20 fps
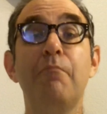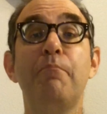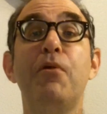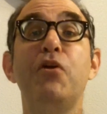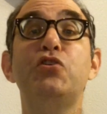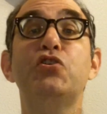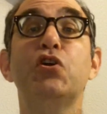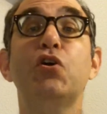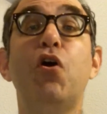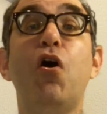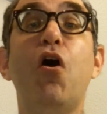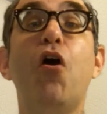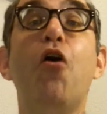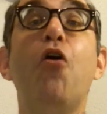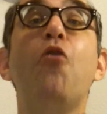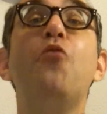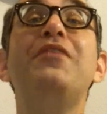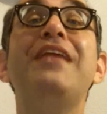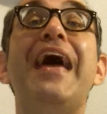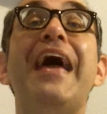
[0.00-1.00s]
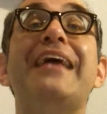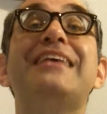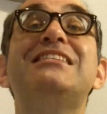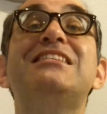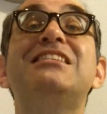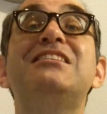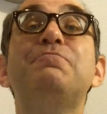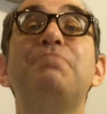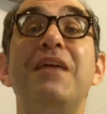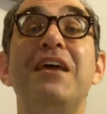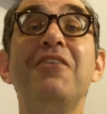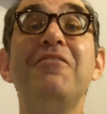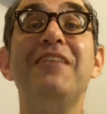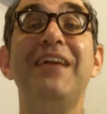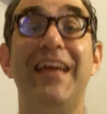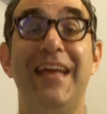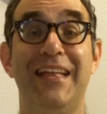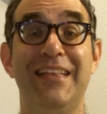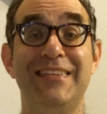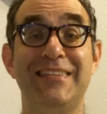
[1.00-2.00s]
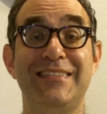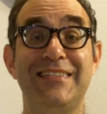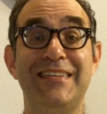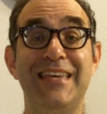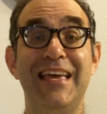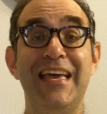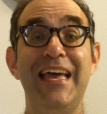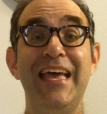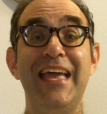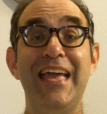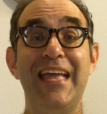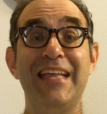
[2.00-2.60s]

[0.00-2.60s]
but your own experience